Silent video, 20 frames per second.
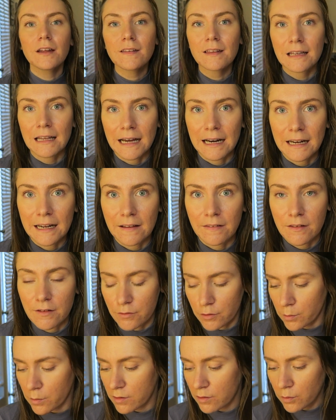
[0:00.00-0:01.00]
like the lighting in this
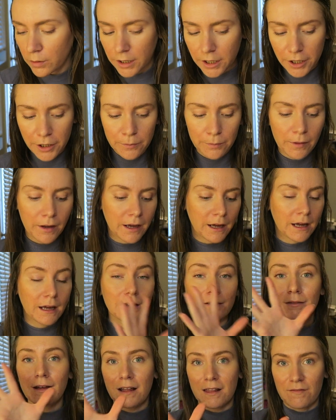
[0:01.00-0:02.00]
room is weird, but
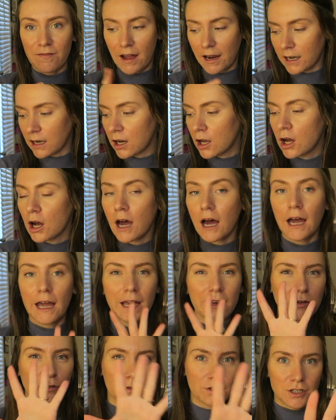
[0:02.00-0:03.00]
it's fine. I
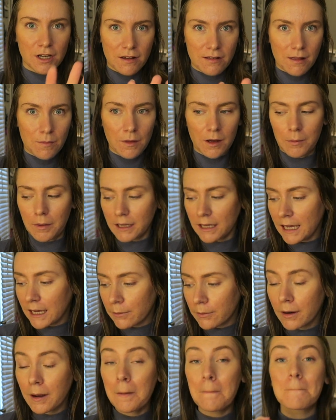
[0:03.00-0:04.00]
had to adjust something on my
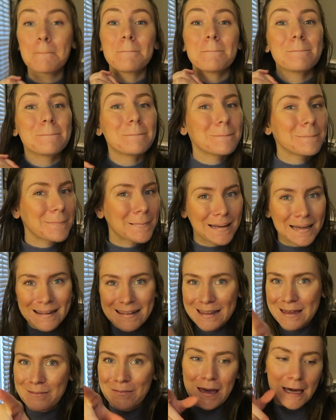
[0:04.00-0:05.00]
camera. Well,
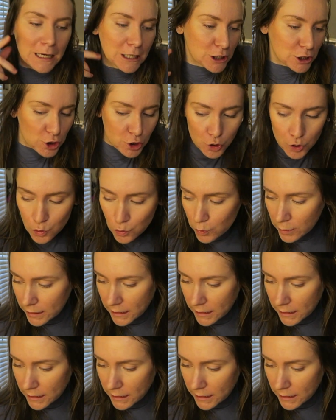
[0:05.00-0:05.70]
let's get back to